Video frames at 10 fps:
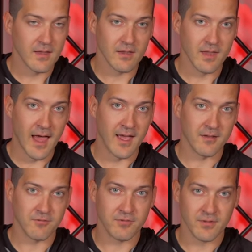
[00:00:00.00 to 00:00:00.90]

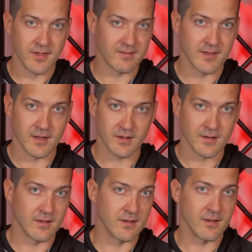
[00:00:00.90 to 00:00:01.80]
live listening
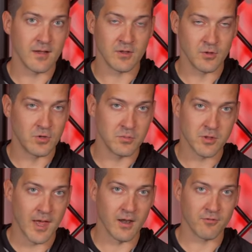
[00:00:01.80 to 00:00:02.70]
to a YouTube
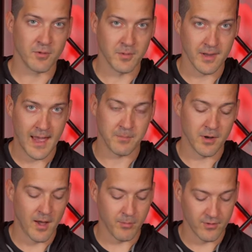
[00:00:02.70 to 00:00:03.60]
channel from a
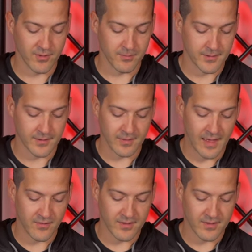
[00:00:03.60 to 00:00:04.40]
laptop or something like that.